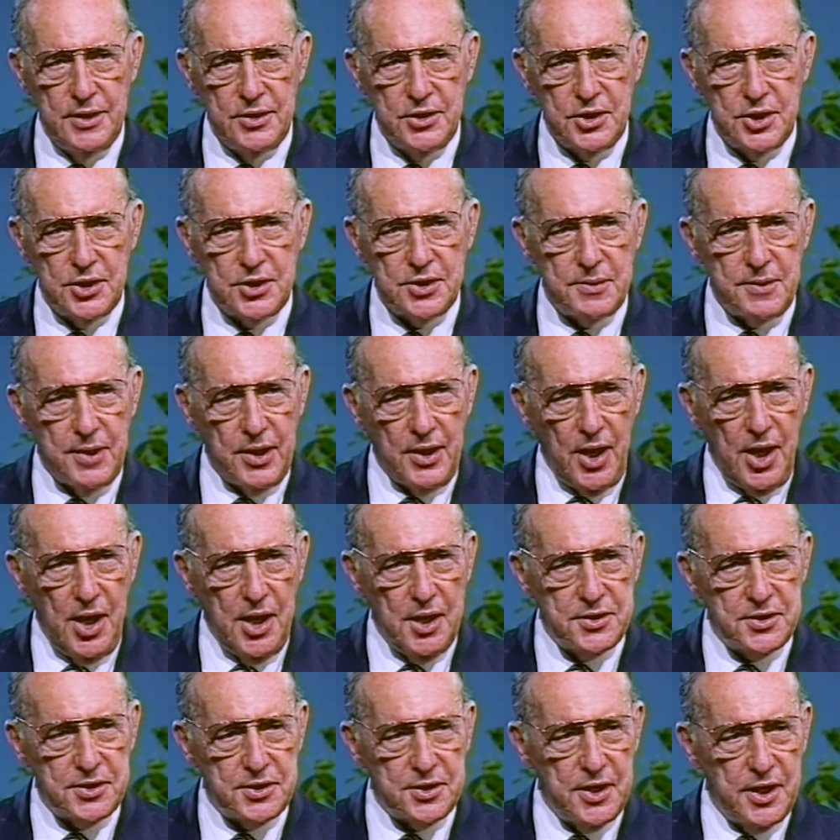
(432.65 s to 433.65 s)
Just
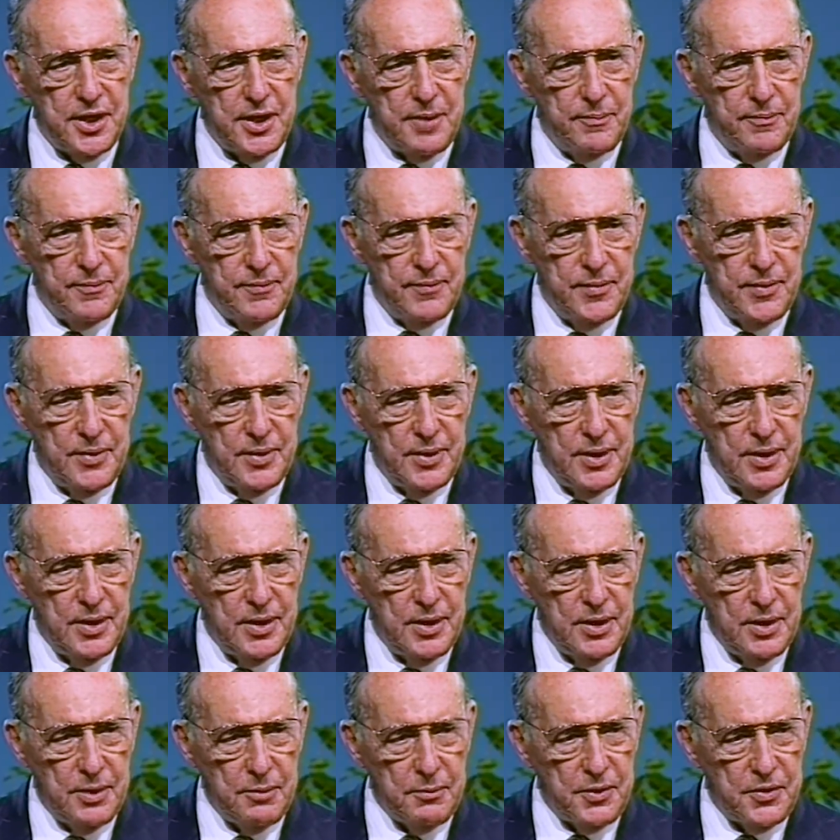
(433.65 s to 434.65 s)
answer him
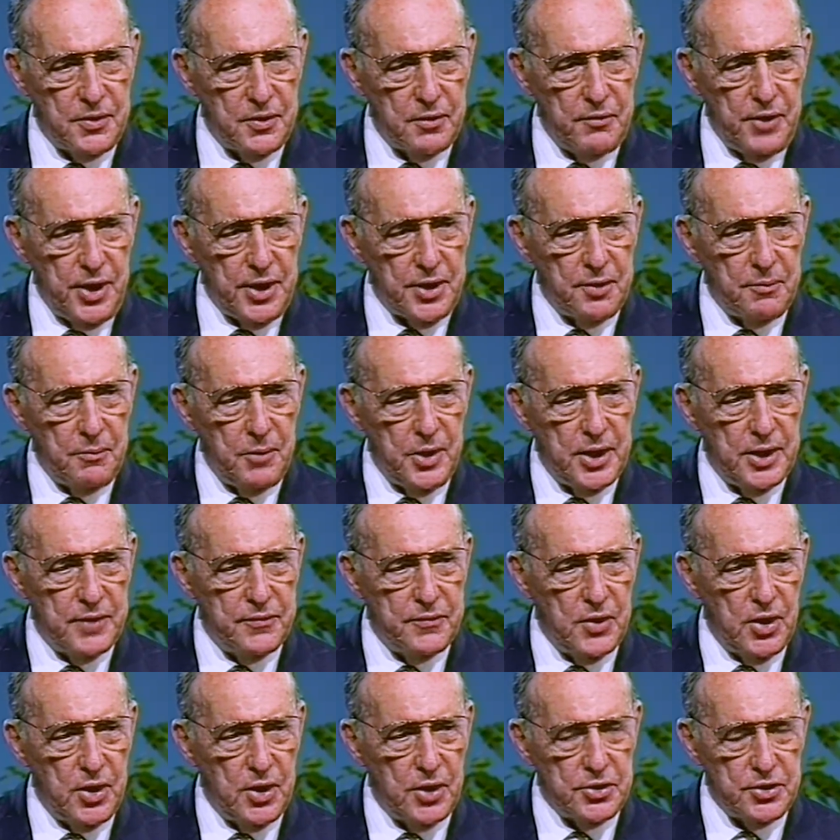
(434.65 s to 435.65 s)
with the written Word
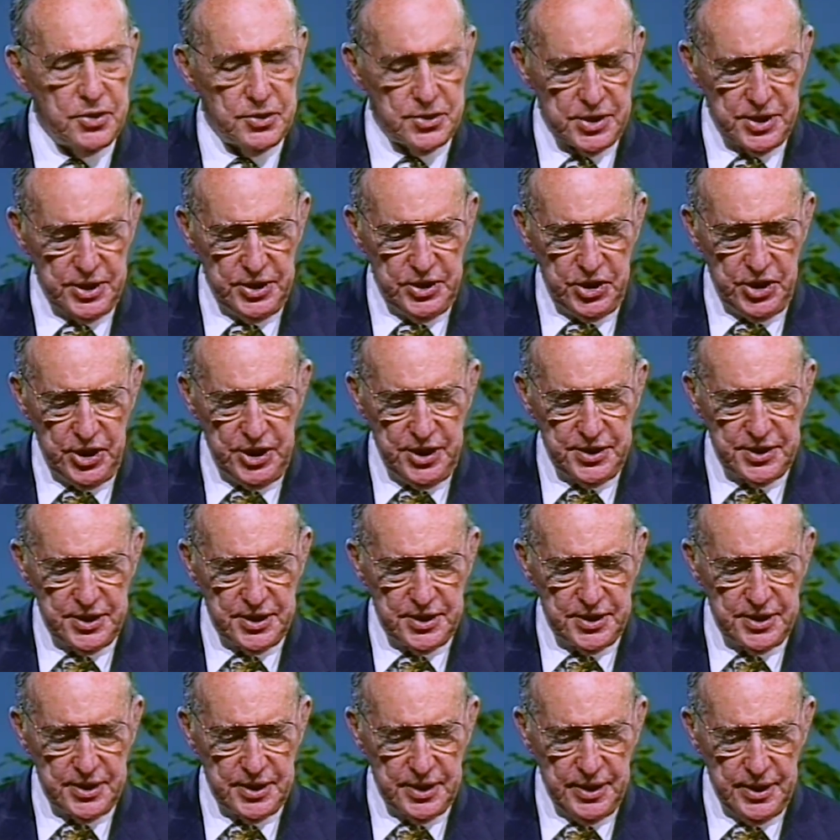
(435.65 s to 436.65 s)
of God. You see,
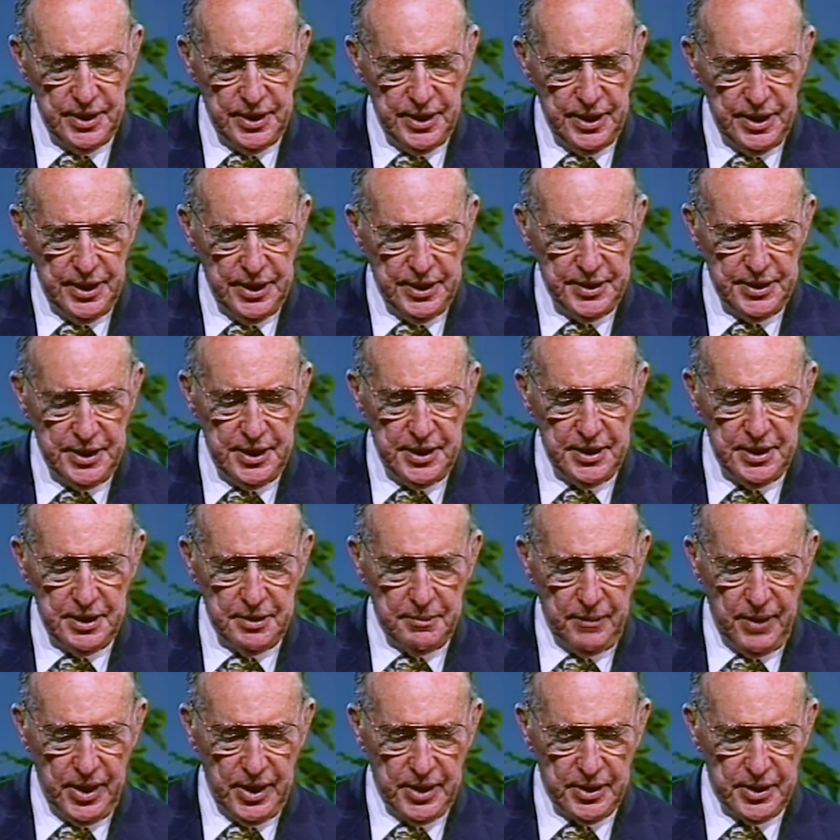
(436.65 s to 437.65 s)
Jesus
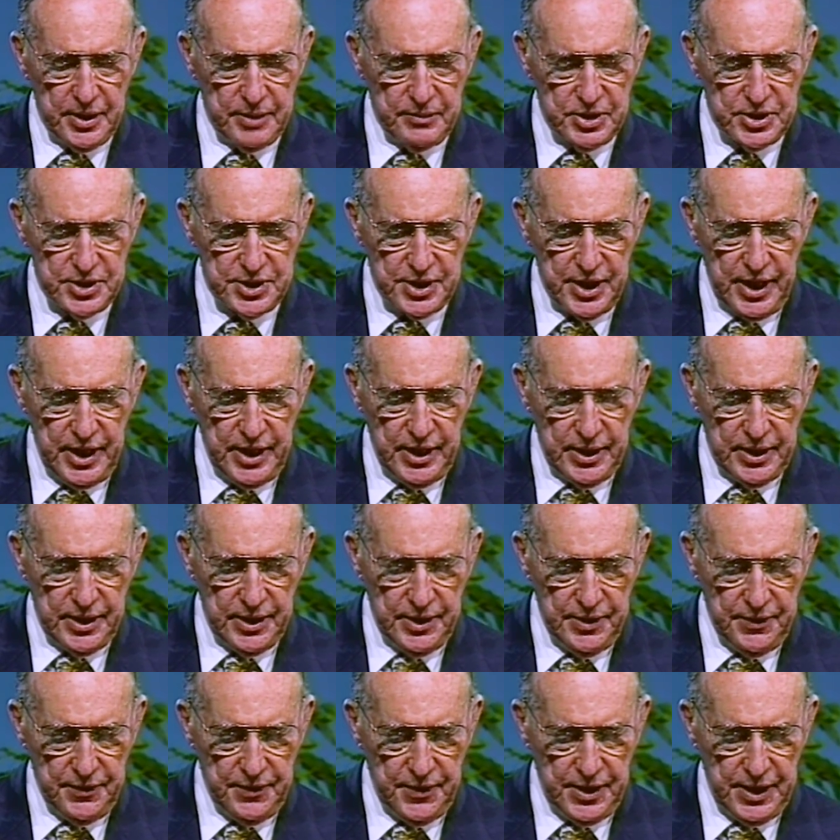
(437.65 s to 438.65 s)
didn't make the mistake
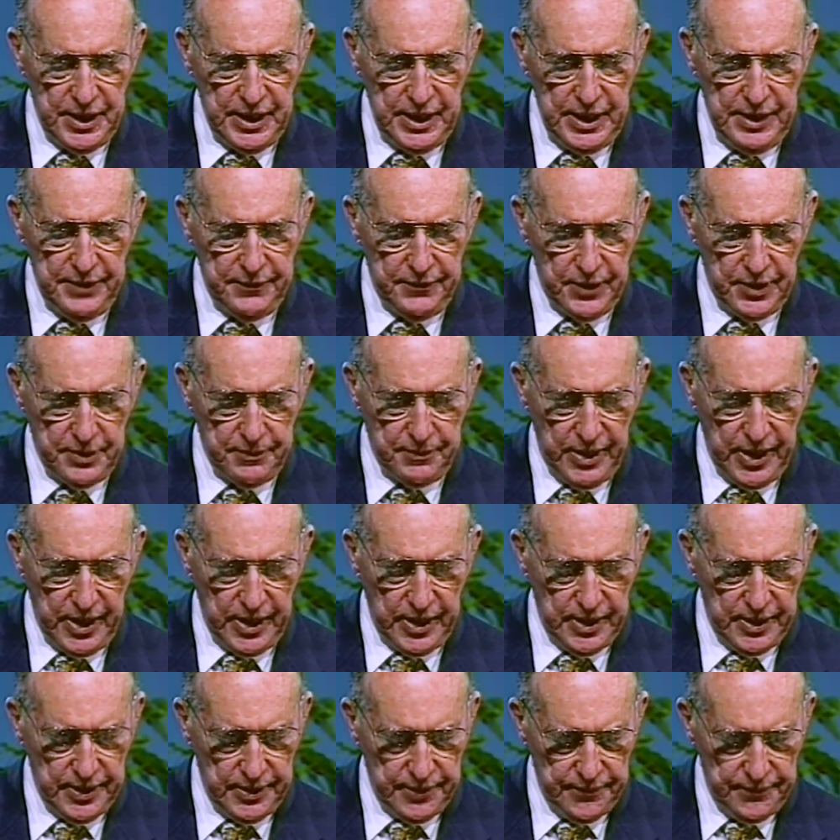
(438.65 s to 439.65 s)
that Eve had
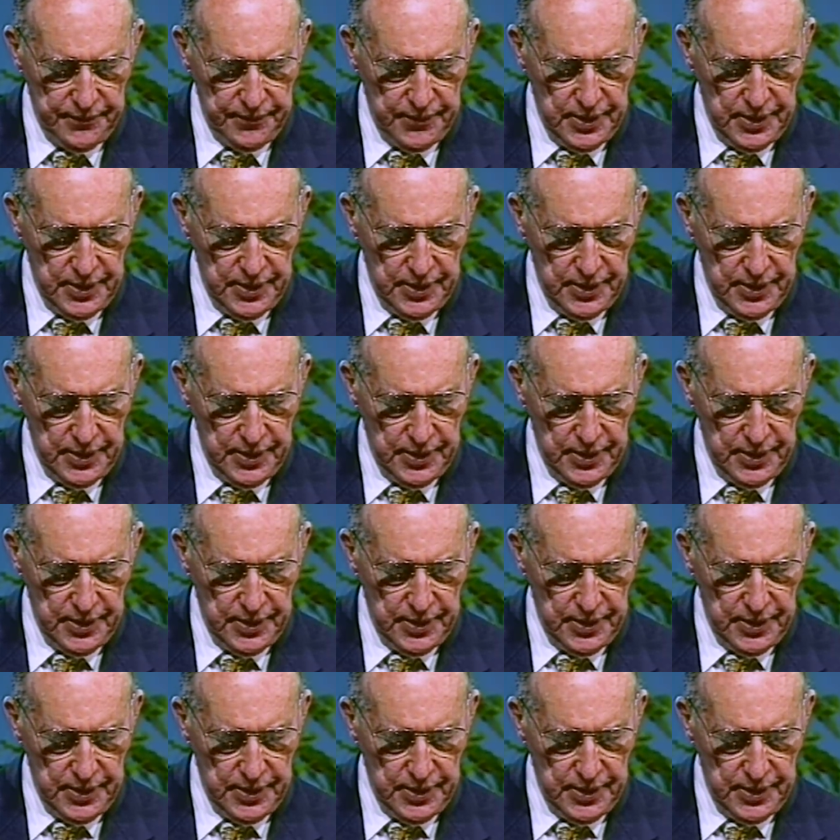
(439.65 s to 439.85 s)
made.